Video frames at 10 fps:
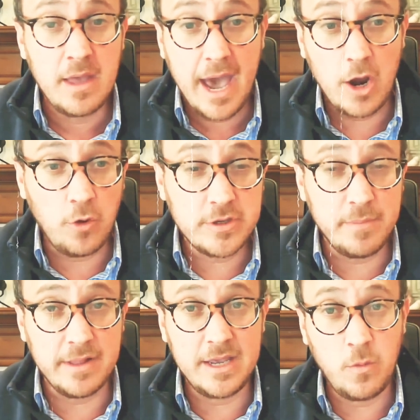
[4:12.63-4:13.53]
And
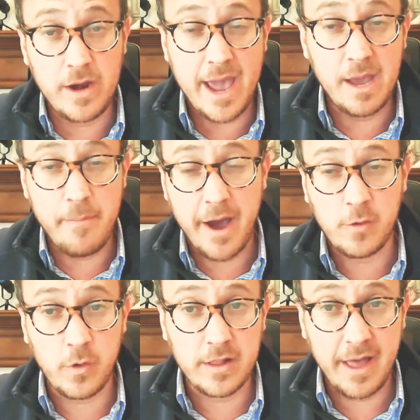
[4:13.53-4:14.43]
ultimately, when AMI
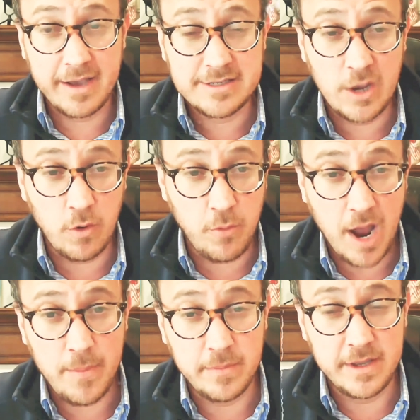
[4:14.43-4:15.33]
realized they were
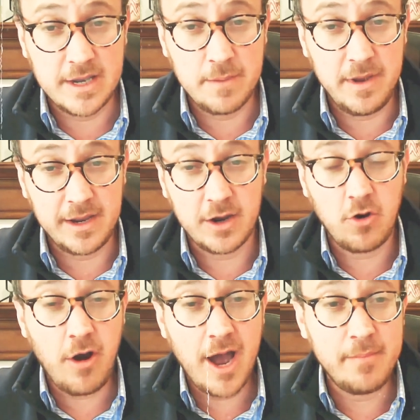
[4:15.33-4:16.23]
probably committing a
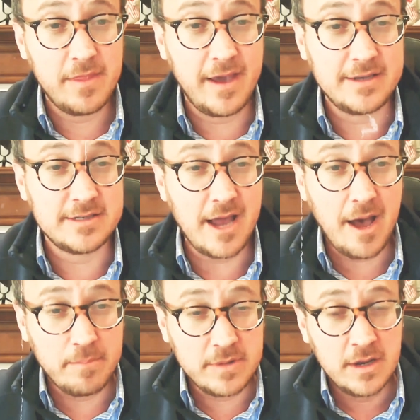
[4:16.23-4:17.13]
crime and they
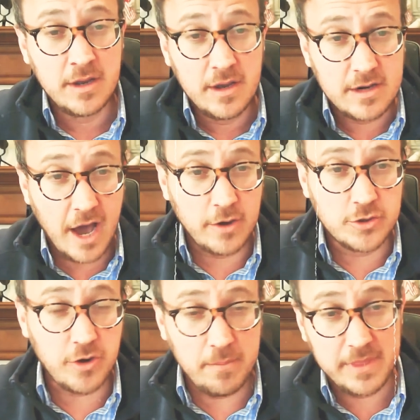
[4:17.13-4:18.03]
stopped, Donald
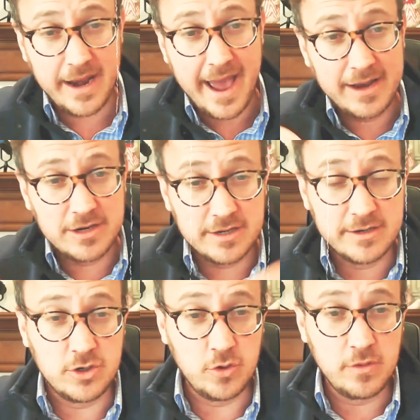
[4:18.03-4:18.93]
Trump then had to
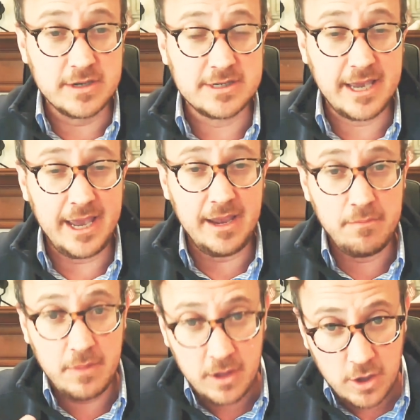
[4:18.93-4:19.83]
do the
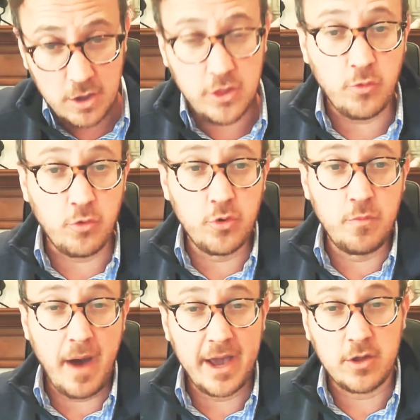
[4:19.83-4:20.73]
scheme through
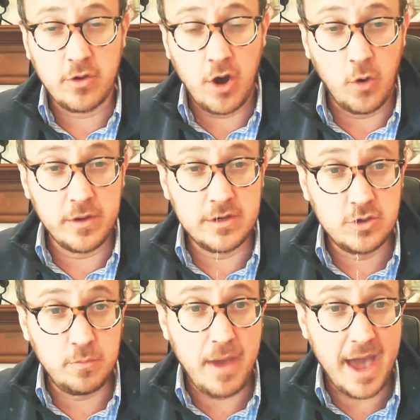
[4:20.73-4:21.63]
Michael Cohen
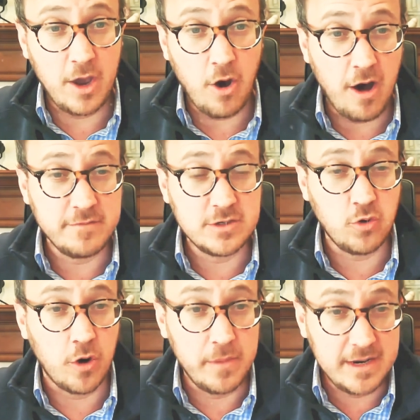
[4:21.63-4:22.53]
to pay off
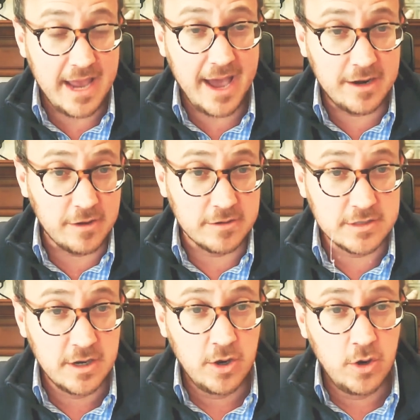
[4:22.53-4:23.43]
Stormy
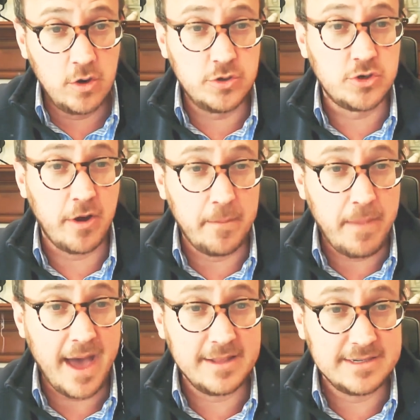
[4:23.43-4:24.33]
Daniels, who Trump
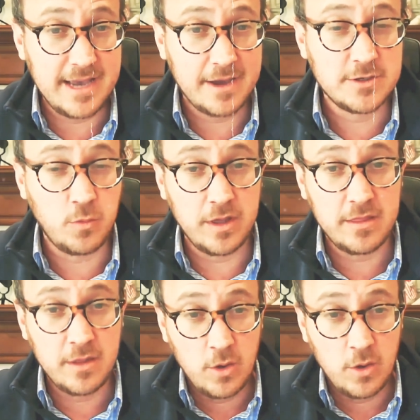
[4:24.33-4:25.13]
had sex with.